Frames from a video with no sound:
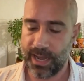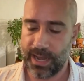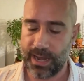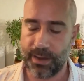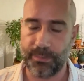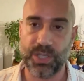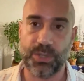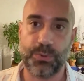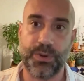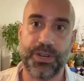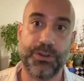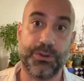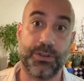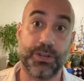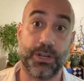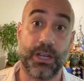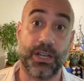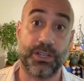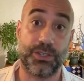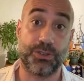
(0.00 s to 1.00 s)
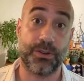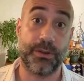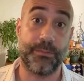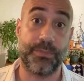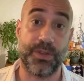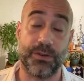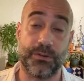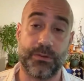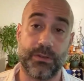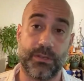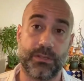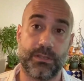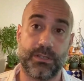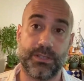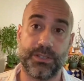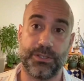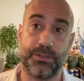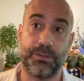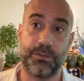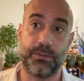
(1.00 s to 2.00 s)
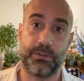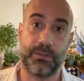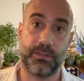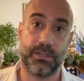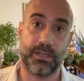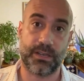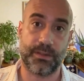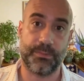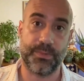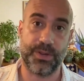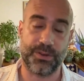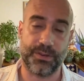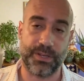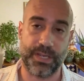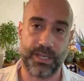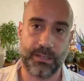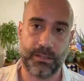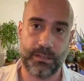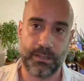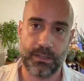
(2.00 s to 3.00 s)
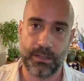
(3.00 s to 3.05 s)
how much would you attribute to the community?